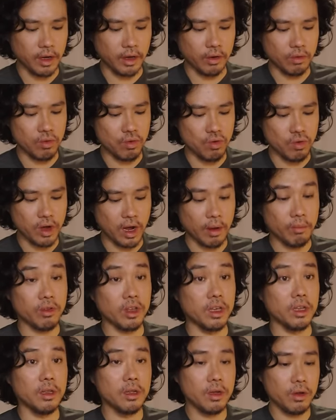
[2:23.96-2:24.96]
like who comes
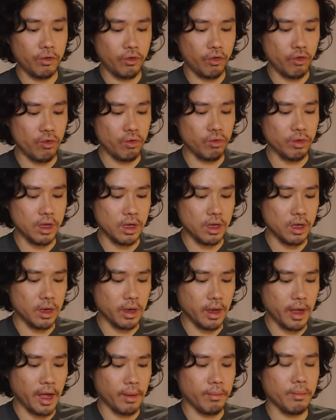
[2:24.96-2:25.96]
in through the
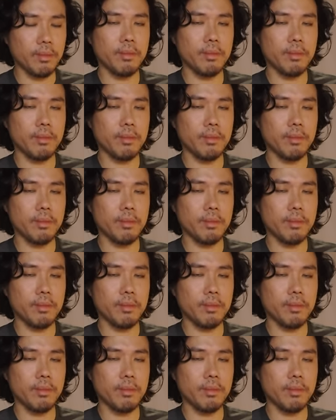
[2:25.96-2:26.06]
app.